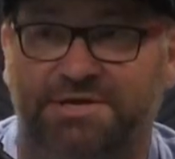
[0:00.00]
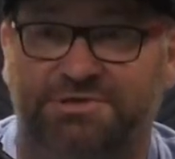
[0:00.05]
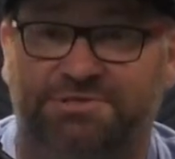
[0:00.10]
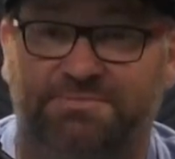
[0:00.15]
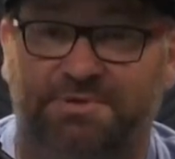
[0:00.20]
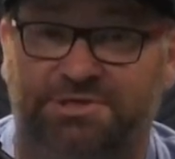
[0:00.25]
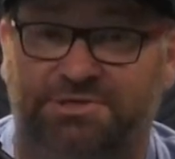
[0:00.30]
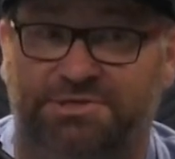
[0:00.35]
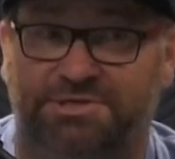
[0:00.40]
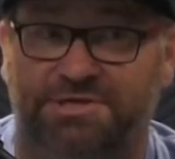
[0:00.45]

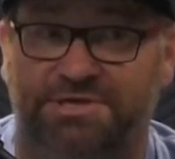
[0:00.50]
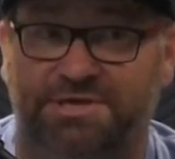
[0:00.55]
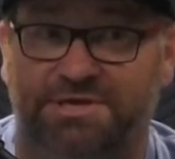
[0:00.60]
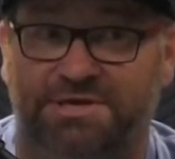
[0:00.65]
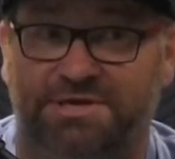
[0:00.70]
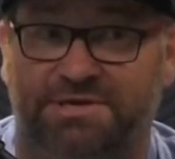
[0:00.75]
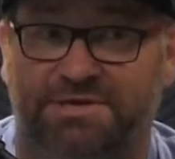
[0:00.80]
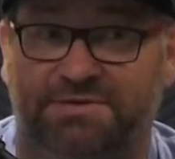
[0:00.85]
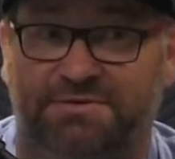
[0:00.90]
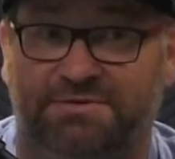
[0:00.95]

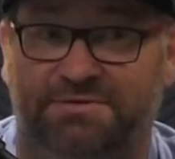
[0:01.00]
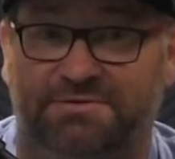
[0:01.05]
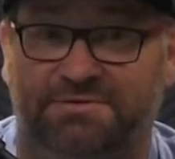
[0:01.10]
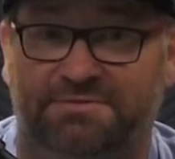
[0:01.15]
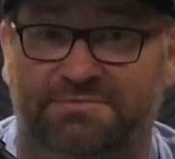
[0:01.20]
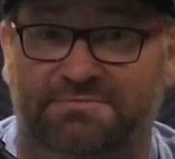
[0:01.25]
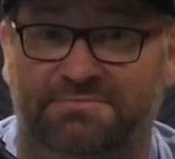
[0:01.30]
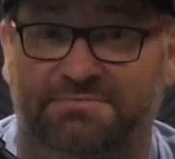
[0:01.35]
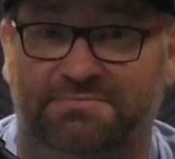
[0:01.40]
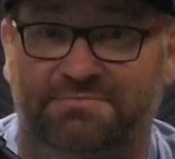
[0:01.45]
especially
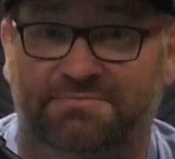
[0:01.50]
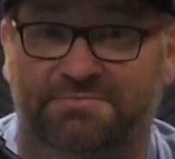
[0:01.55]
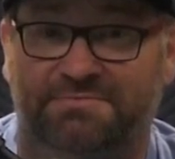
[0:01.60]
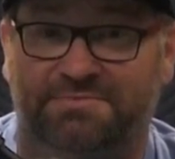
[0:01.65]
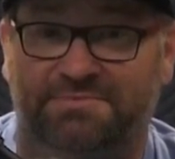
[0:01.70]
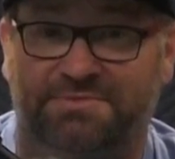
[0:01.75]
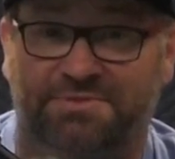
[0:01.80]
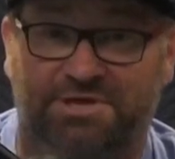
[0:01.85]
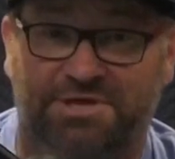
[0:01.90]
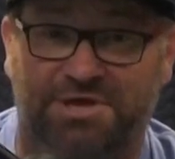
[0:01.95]

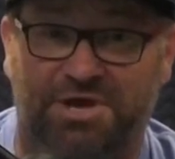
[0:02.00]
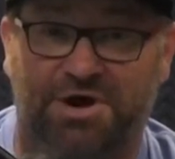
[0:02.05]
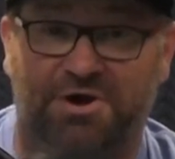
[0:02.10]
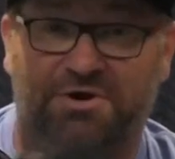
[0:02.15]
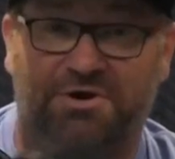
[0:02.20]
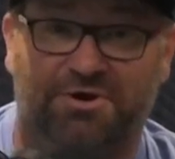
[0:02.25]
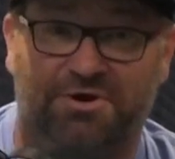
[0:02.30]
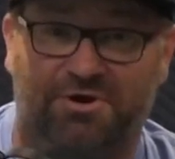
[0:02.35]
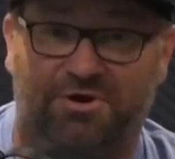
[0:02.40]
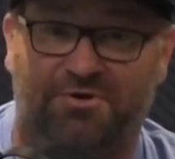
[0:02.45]
the
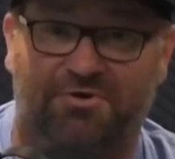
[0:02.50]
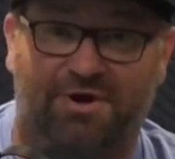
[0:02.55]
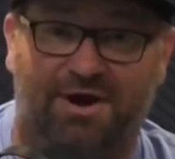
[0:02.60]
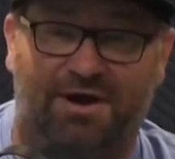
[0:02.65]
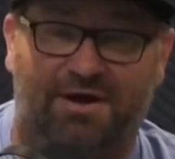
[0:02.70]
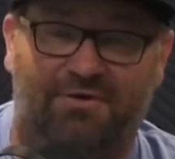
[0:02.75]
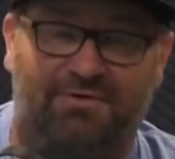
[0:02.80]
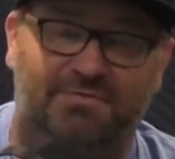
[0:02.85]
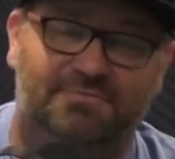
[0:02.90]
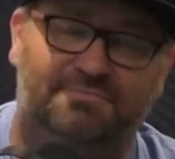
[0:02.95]
younger
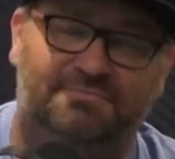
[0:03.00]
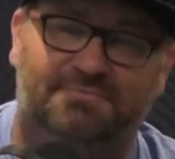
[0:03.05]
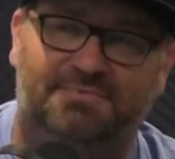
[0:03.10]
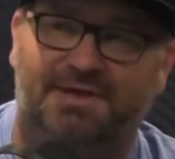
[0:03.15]
crowd.